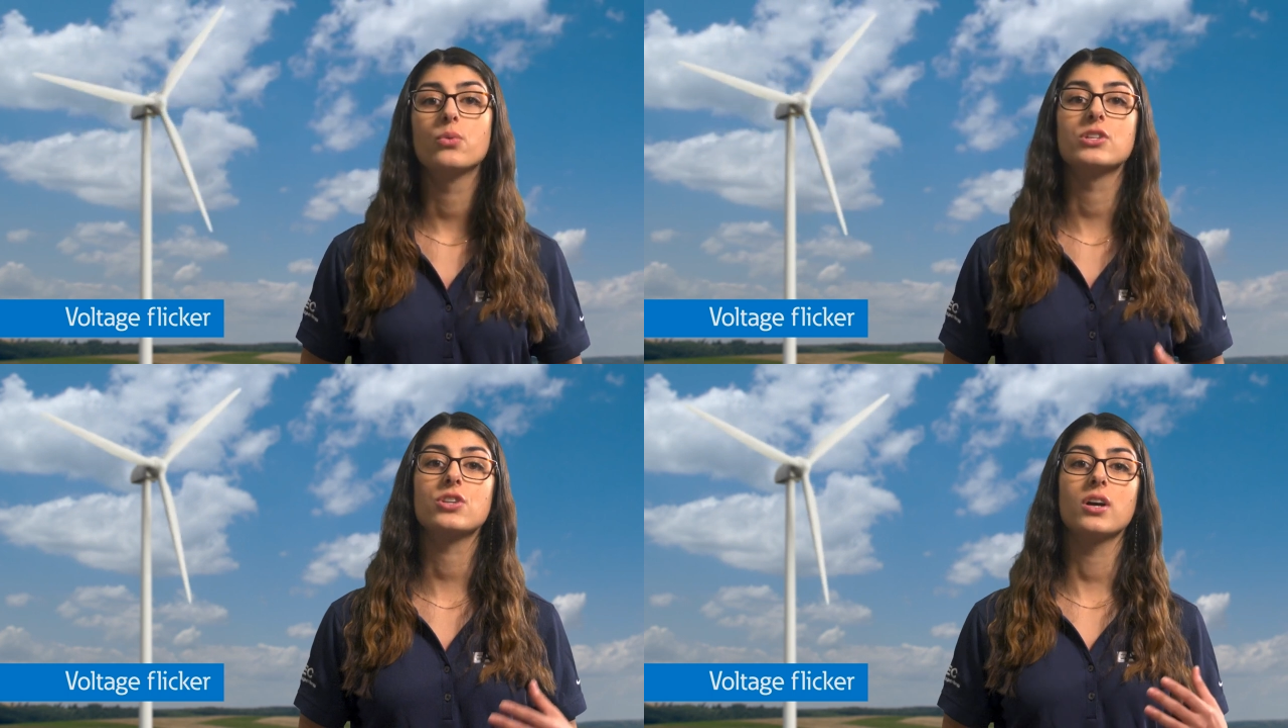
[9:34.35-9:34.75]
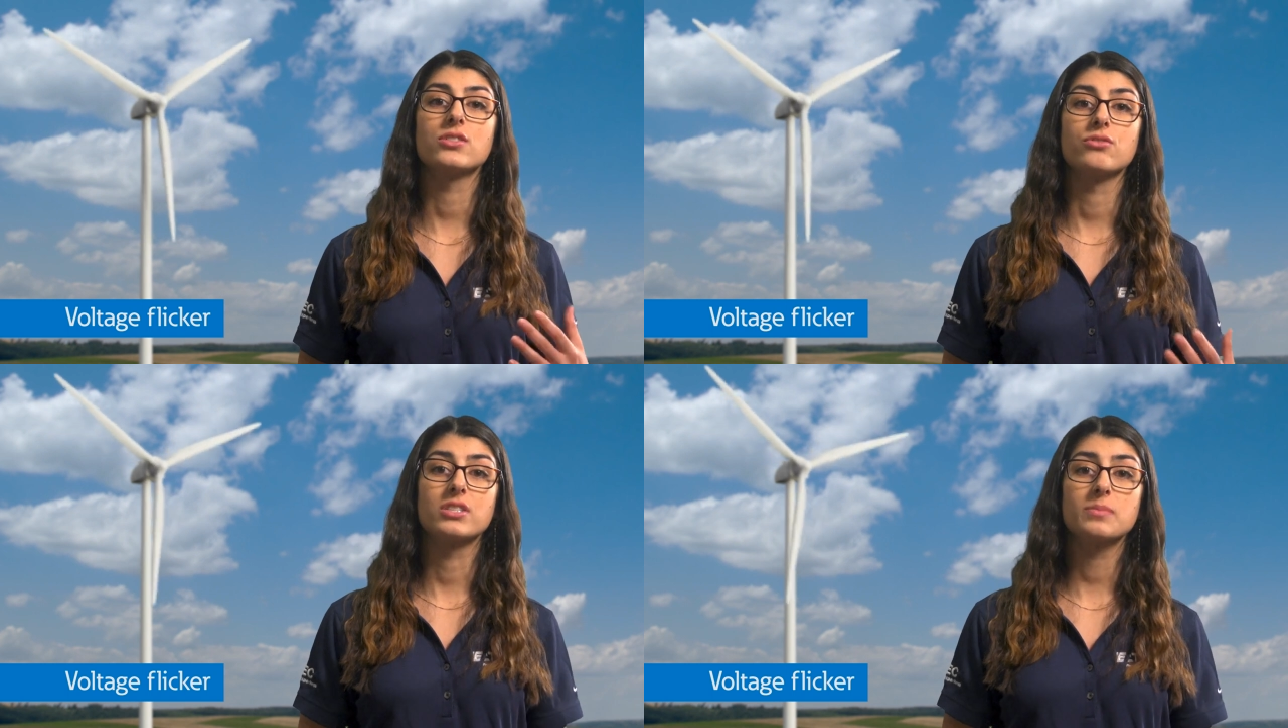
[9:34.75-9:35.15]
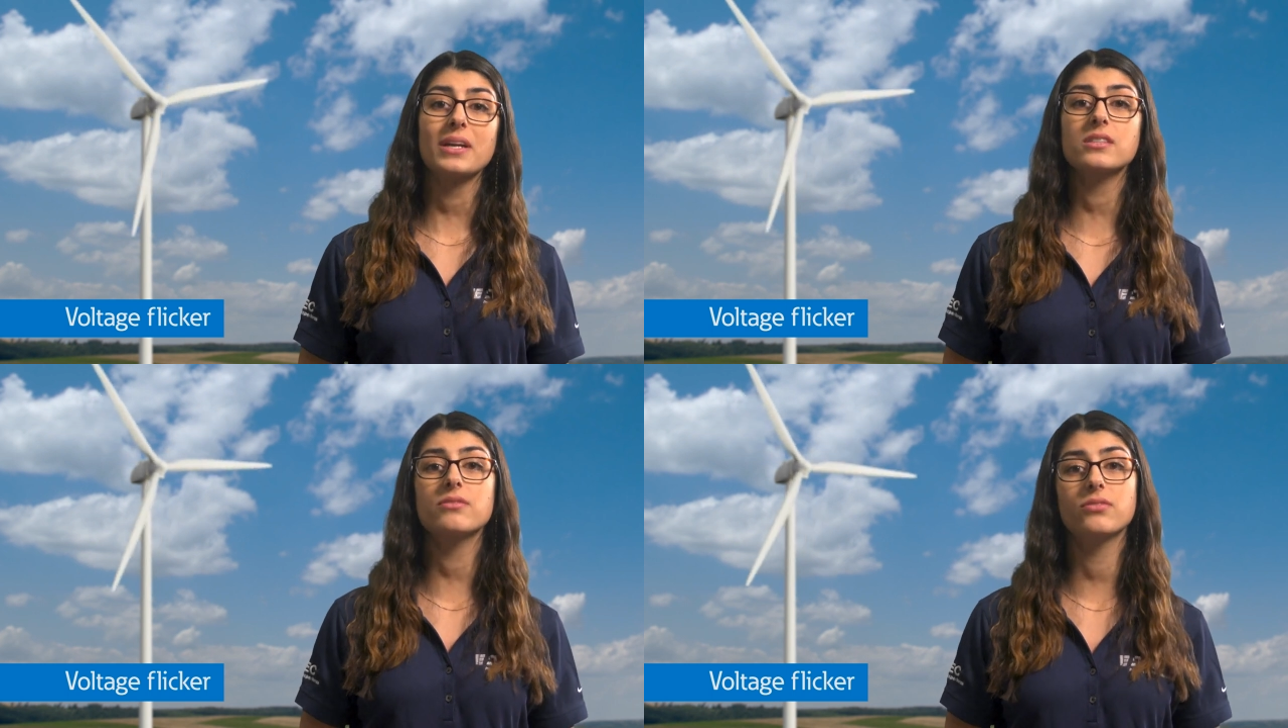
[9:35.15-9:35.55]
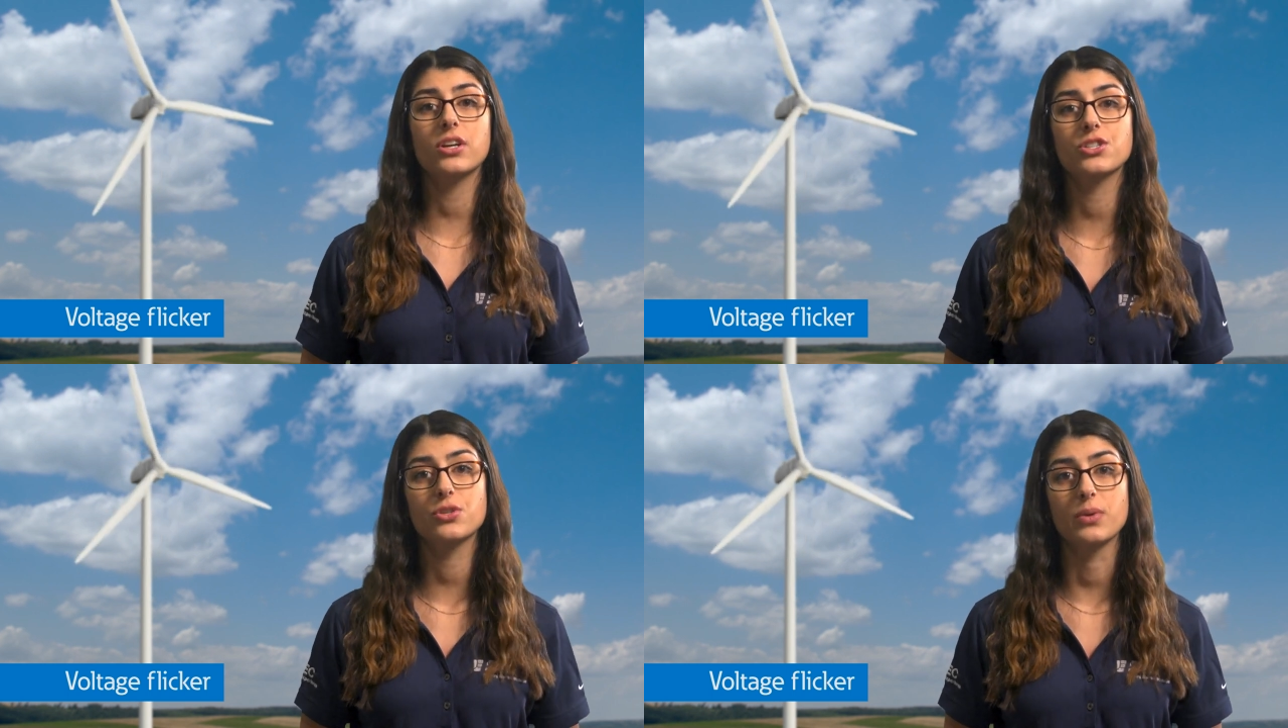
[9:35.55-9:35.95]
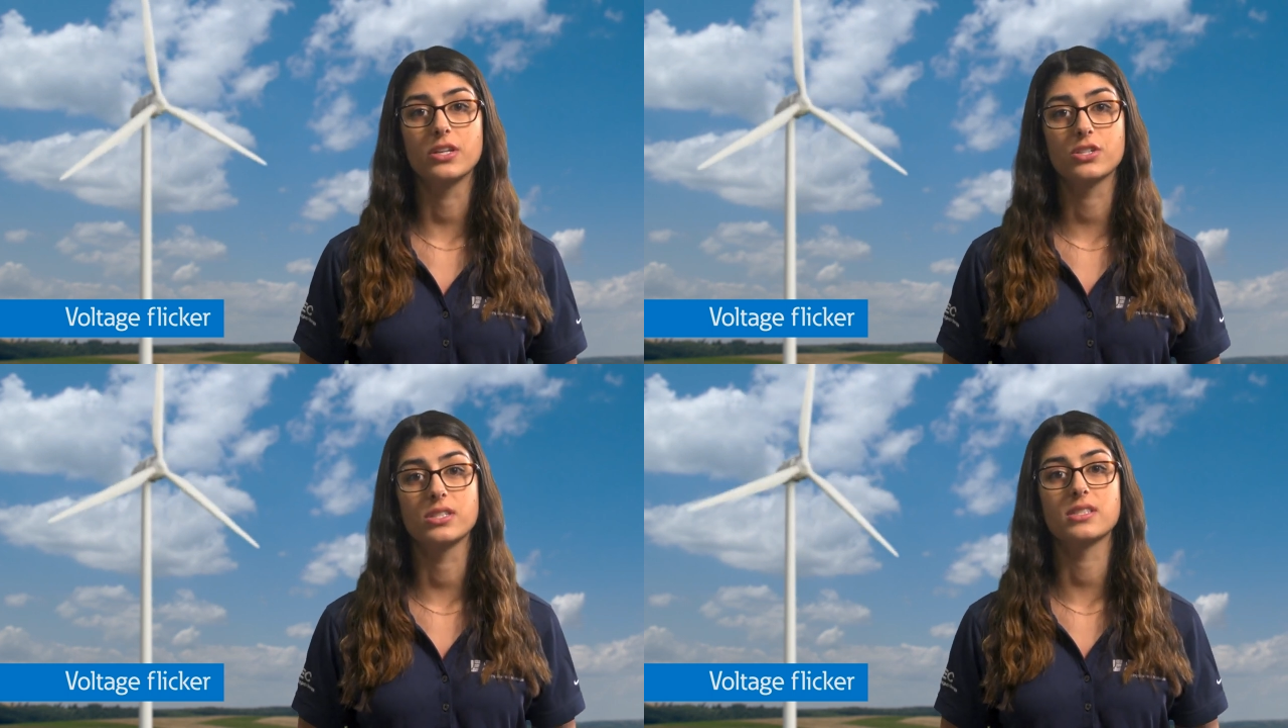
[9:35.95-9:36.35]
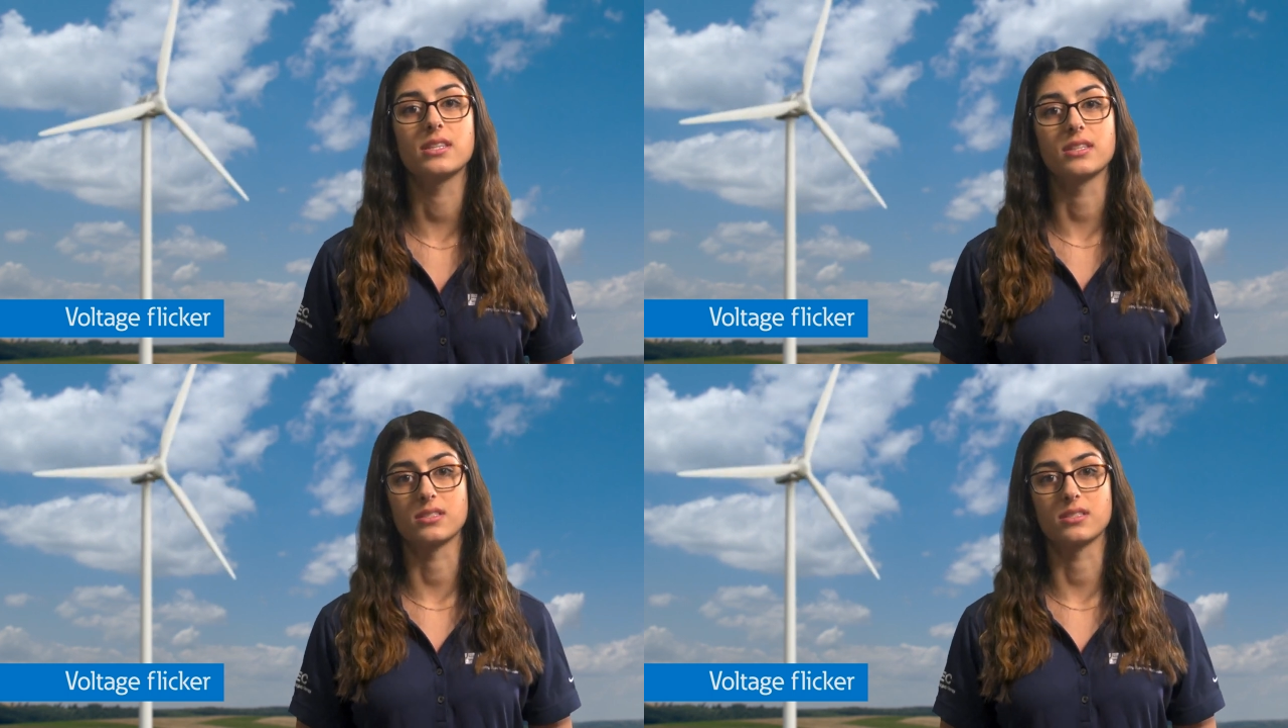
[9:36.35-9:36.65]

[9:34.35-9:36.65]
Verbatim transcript: which cause respective fluctuations in